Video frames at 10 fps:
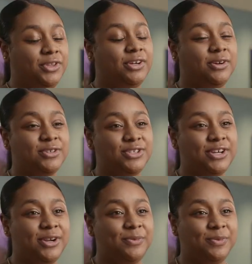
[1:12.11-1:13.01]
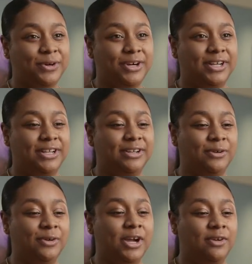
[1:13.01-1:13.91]
The culture at
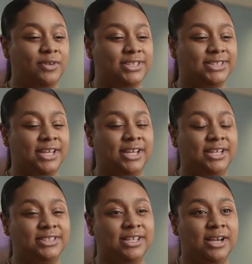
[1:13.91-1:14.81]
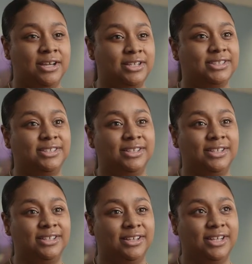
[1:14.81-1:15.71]
Barnhill, I would say, is honestly
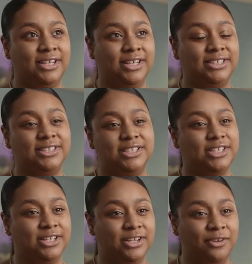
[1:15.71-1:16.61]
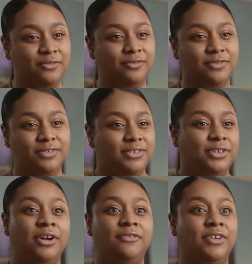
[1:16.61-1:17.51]
like an extension of
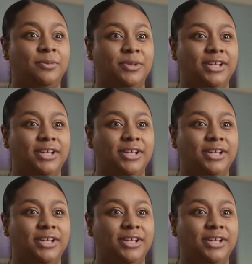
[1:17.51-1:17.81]
a family.